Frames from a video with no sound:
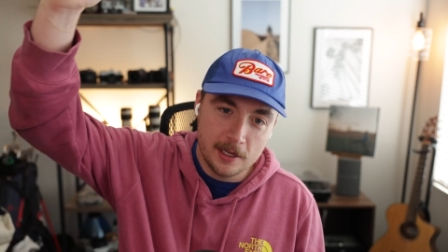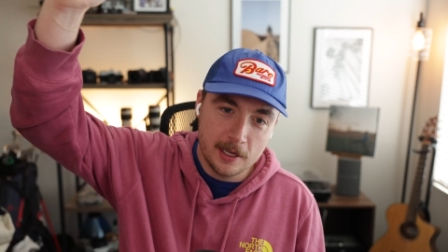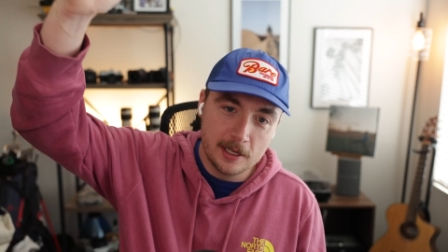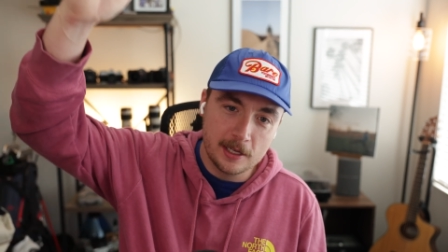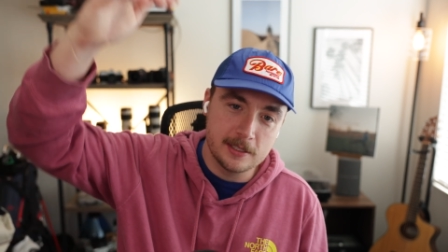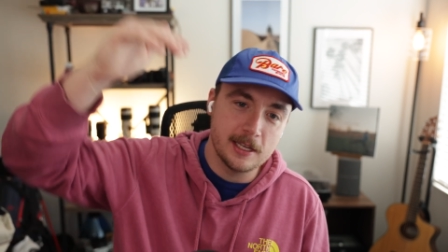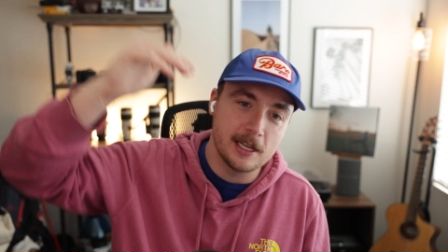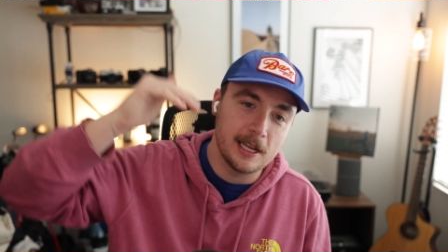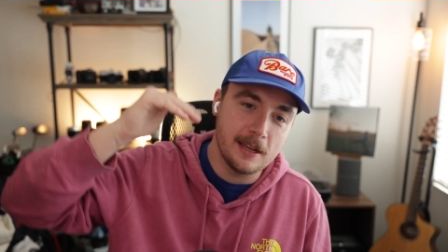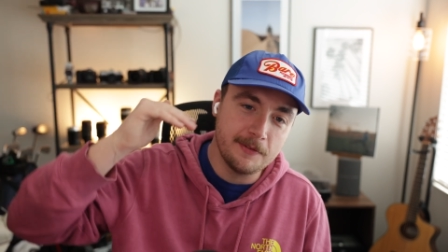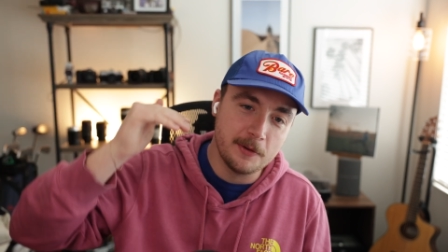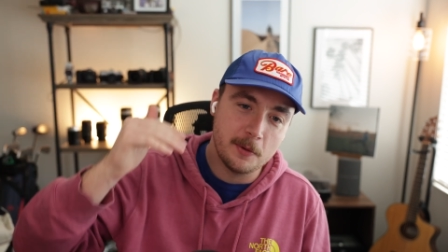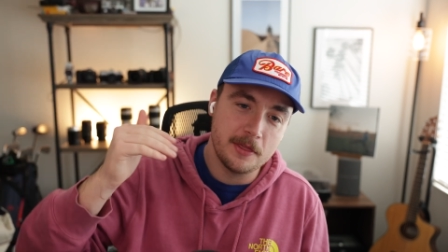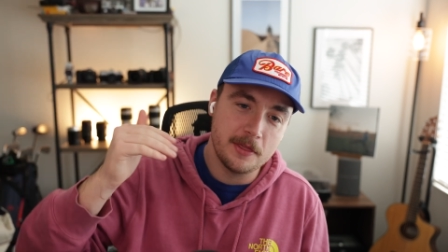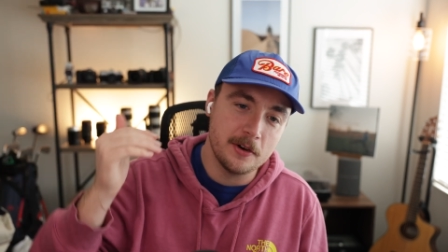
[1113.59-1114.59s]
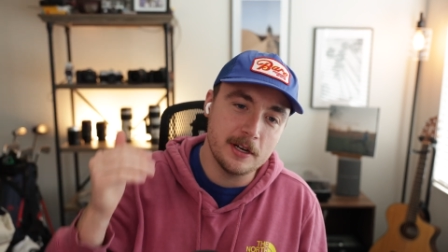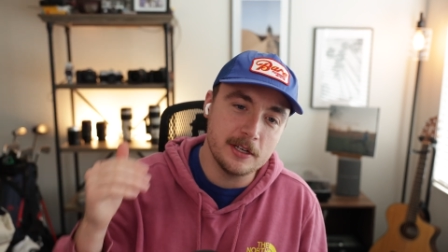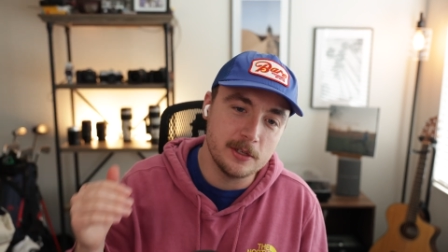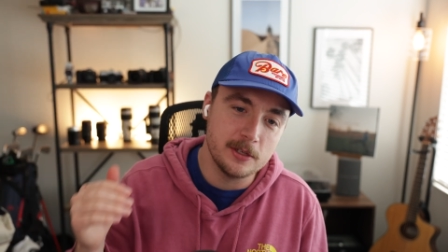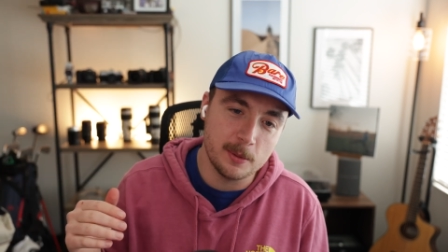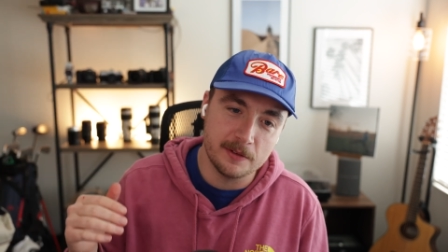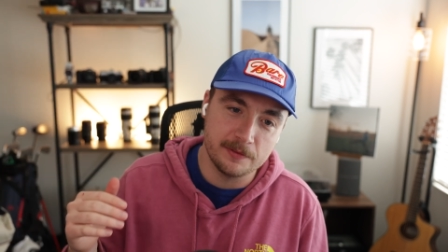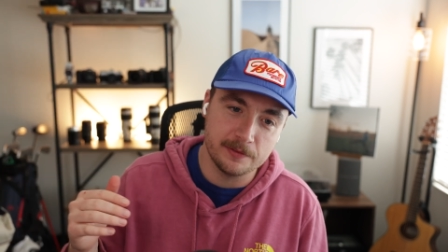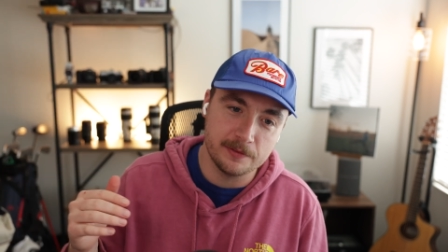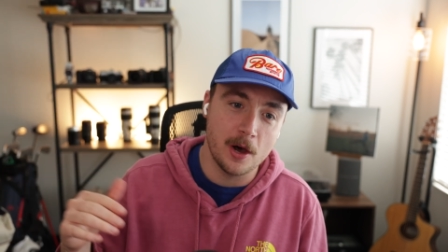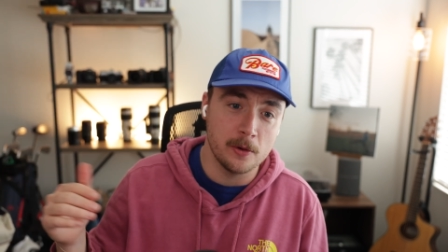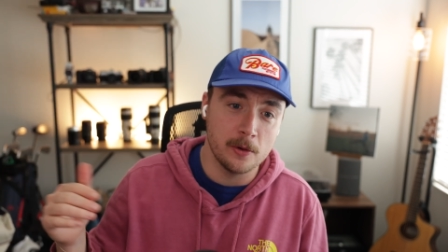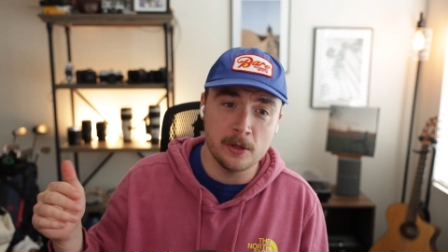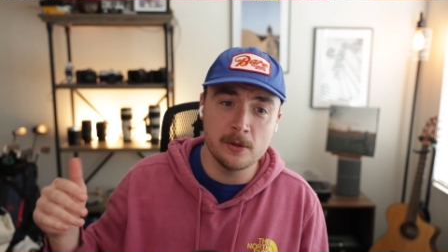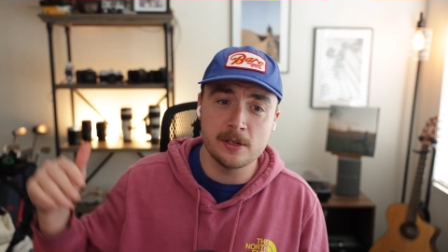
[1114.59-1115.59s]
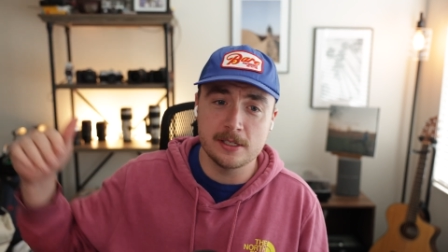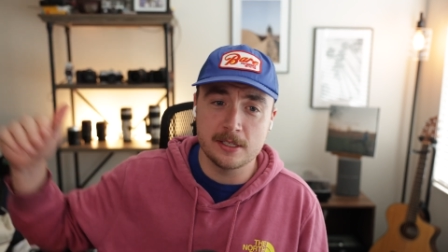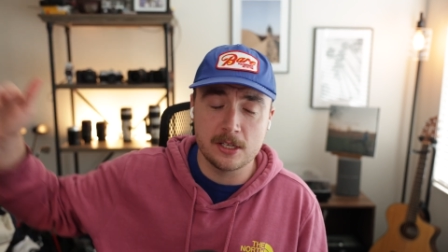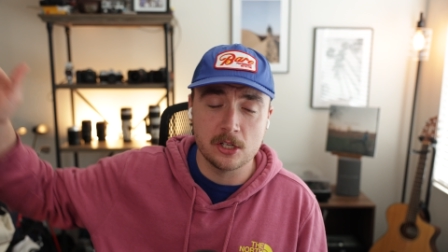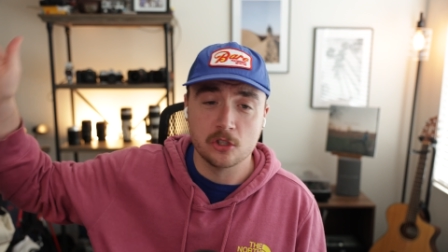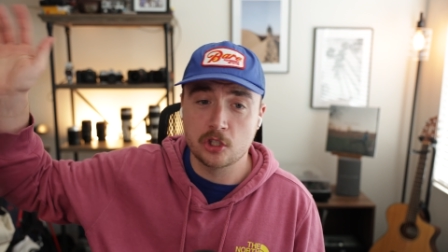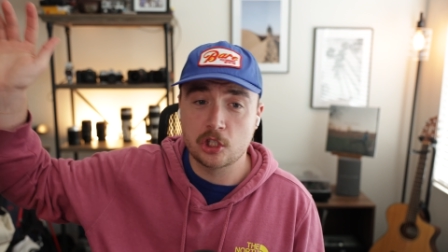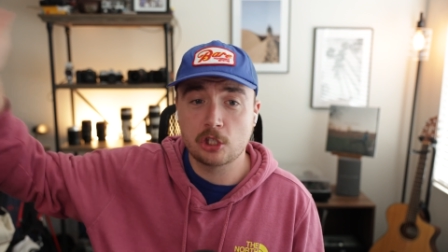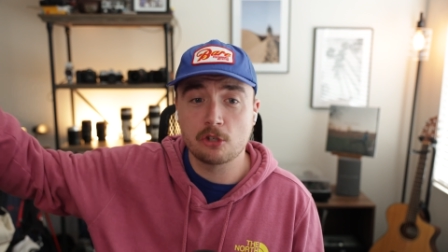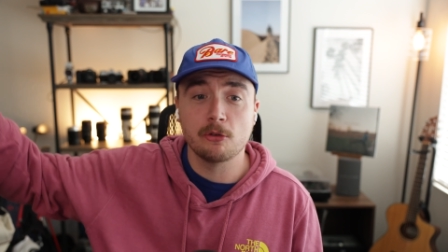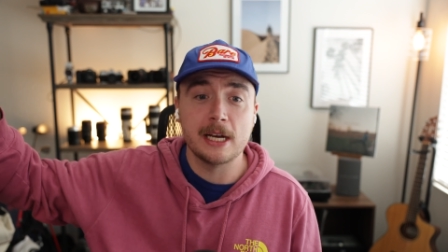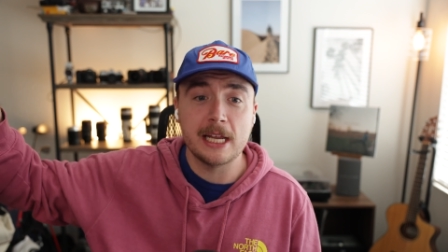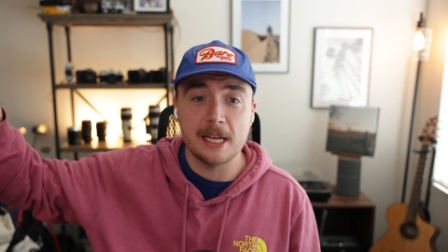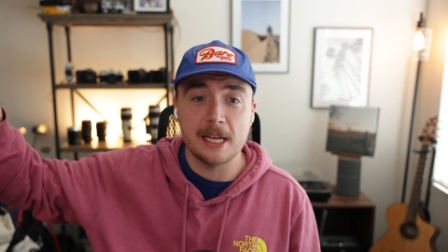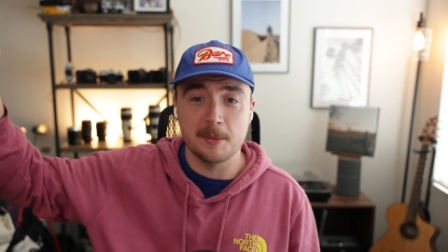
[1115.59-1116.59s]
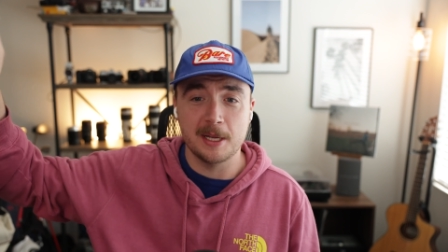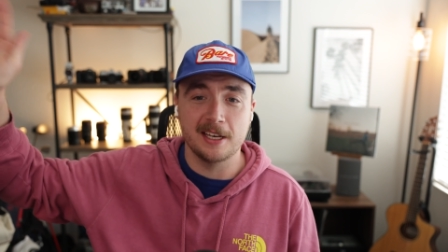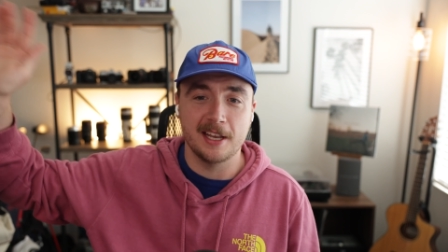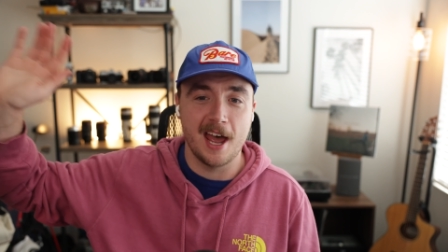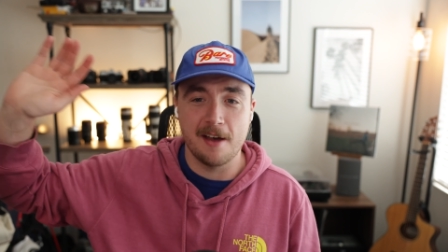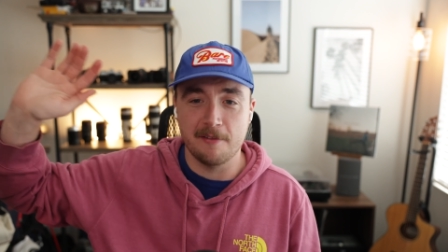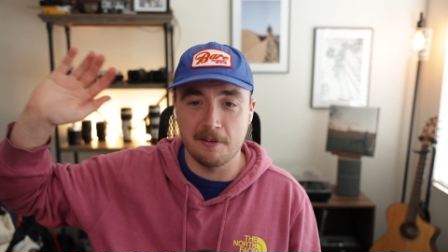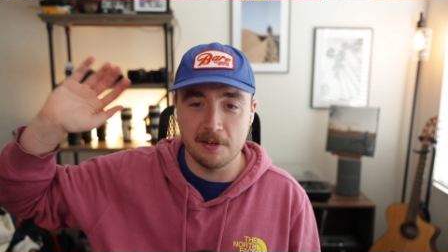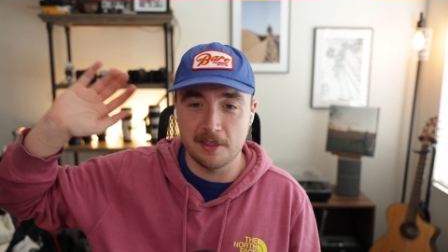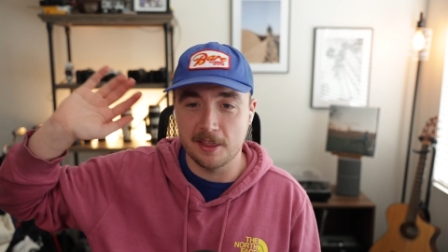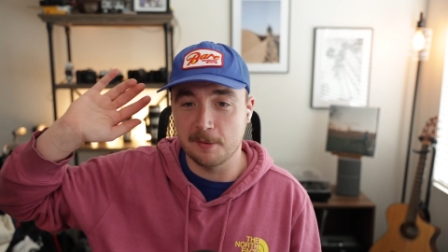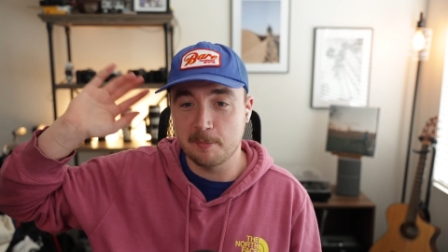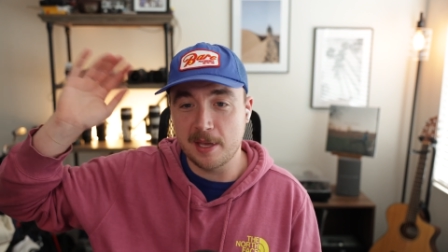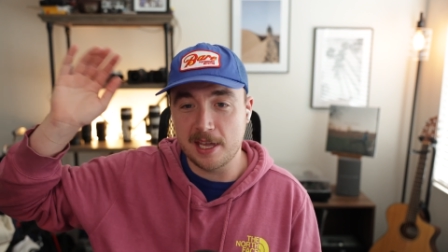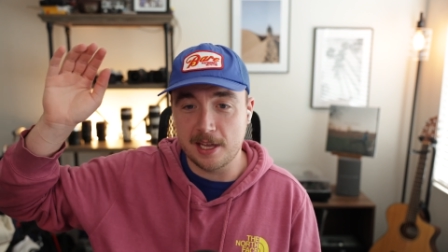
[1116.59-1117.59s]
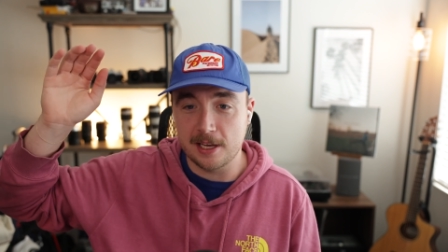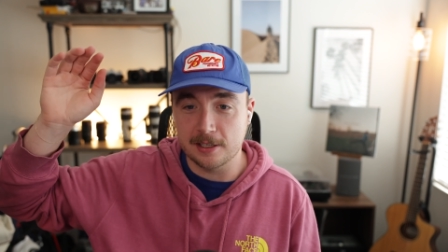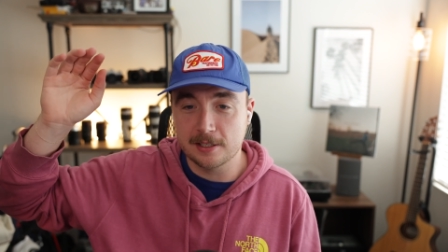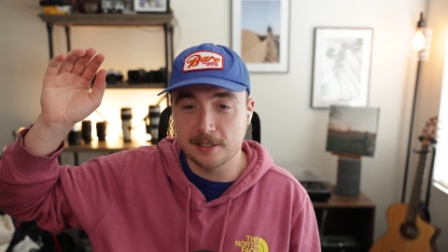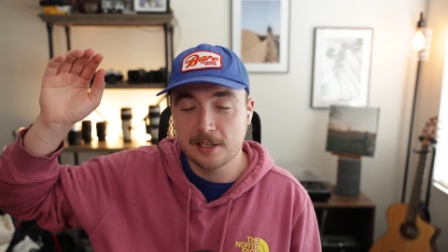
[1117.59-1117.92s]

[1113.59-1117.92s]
because like even with 32-bit float you can still scream and have everything peaked